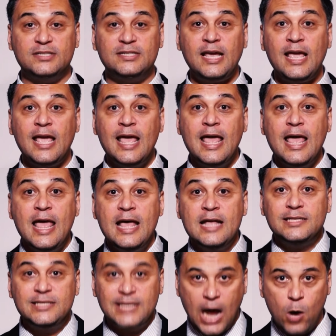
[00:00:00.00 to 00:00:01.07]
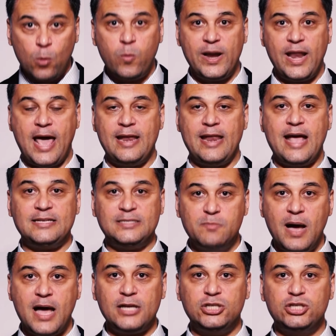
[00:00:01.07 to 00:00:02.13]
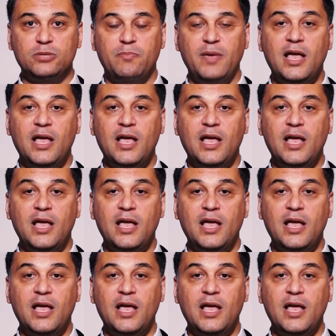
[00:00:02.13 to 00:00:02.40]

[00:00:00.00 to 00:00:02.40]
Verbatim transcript: See, talk with them as much